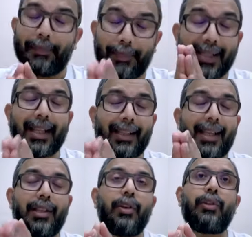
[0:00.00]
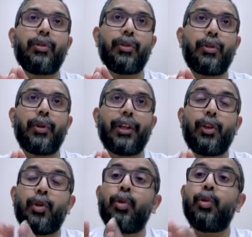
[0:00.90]
presentation to you and
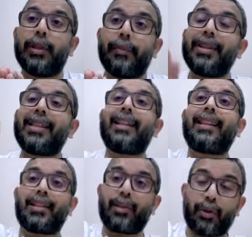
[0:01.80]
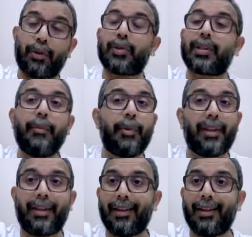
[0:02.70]
you do the presentation to somebody,